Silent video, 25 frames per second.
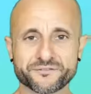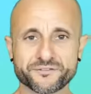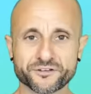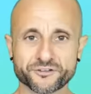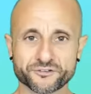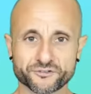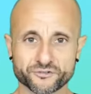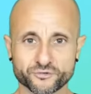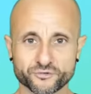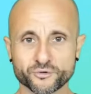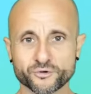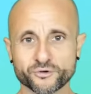have
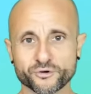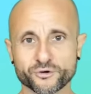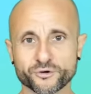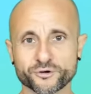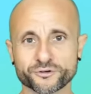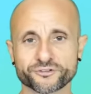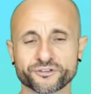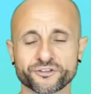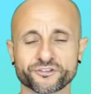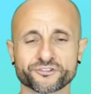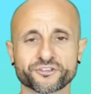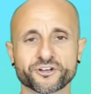entire
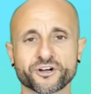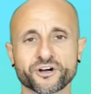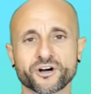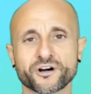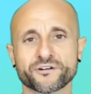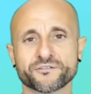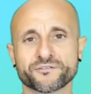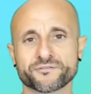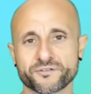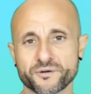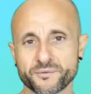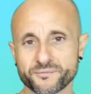units
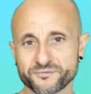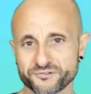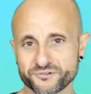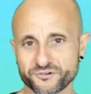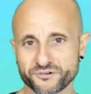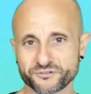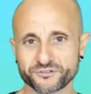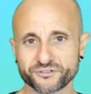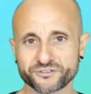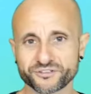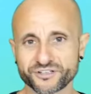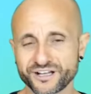covering
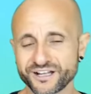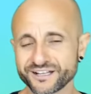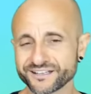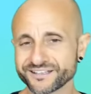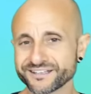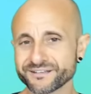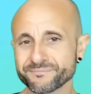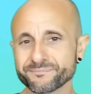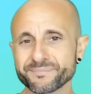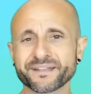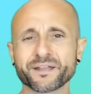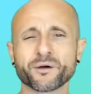irregular
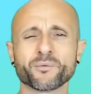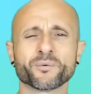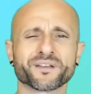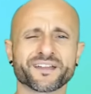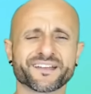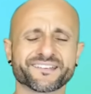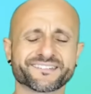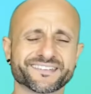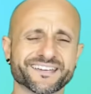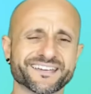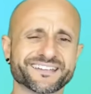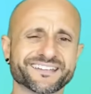verbs
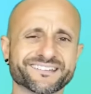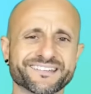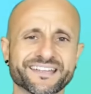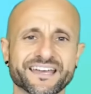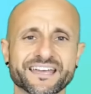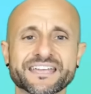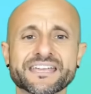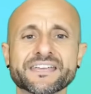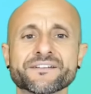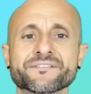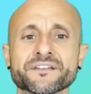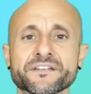on our
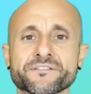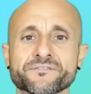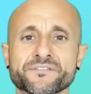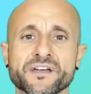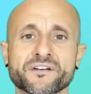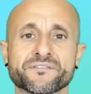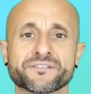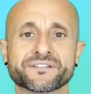platform.